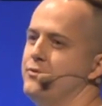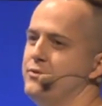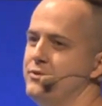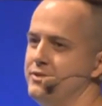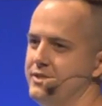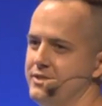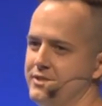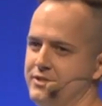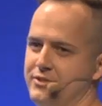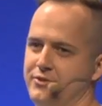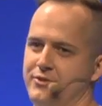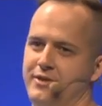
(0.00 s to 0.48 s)

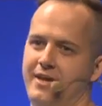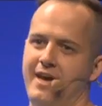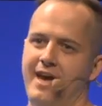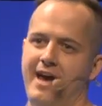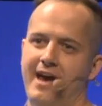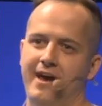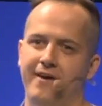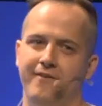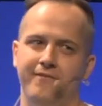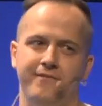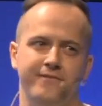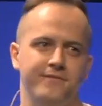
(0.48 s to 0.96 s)
users you
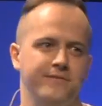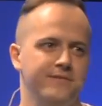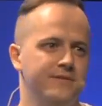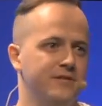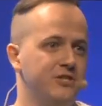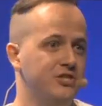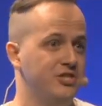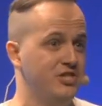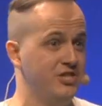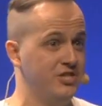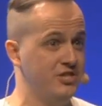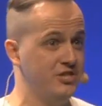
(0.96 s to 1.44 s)
have, the
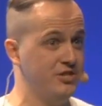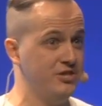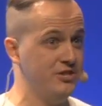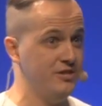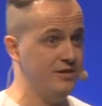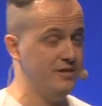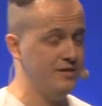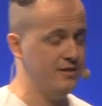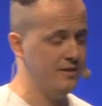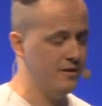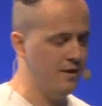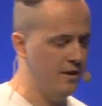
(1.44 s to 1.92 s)

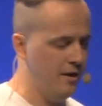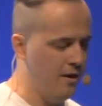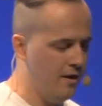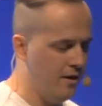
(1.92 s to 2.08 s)
registered,